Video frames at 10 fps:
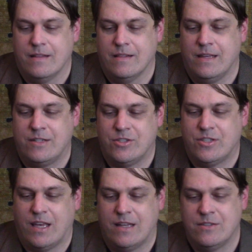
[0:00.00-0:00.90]
Leach
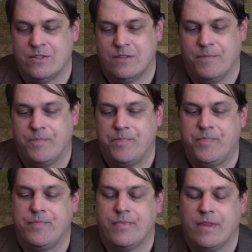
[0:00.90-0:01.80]
says,
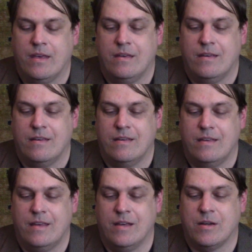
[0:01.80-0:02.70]

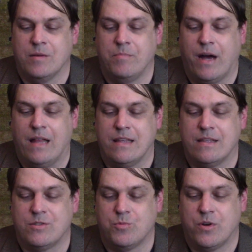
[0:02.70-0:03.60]
in compiling
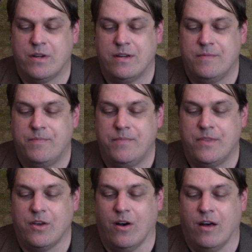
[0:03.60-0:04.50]
this work,
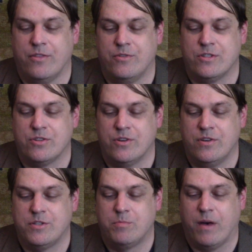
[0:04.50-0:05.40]
the author is
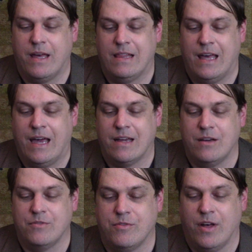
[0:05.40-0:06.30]
urged by a lack
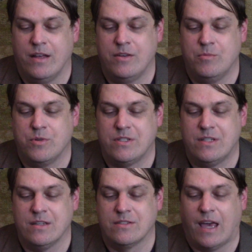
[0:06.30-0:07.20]
volume which
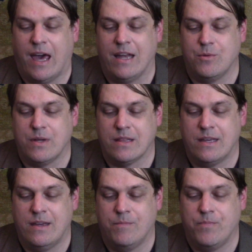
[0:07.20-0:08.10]
deals
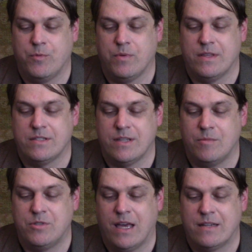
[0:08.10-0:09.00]
adequately with the
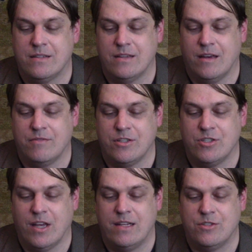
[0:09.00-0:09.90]
subject of the
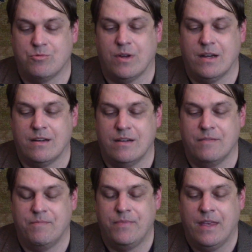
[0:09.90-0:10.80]
Chinese rug.
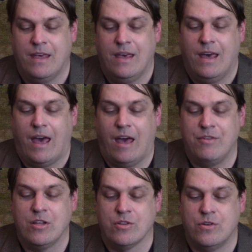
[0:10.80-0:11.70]

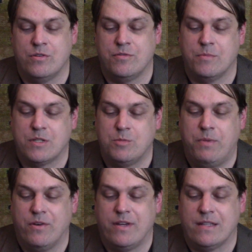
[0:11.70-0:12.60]
Having learned from
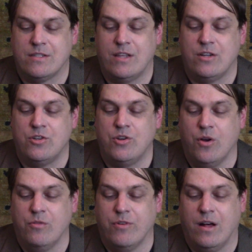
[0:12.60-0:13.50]
experience that
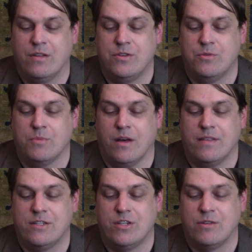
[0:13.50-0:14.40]
no volume on
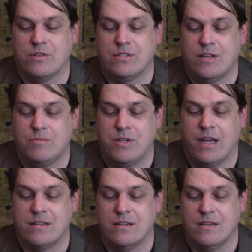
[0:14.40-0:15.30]
the general
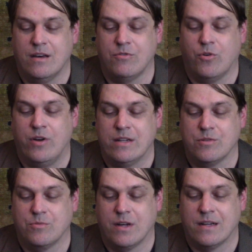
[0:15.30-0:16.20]
subject of
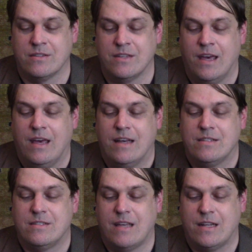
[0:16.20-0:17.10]
Oriental rugs
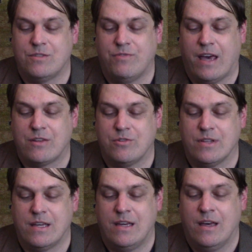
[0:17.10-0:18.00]

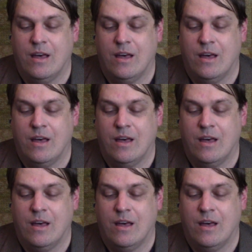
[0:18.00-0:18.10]
satisfactorily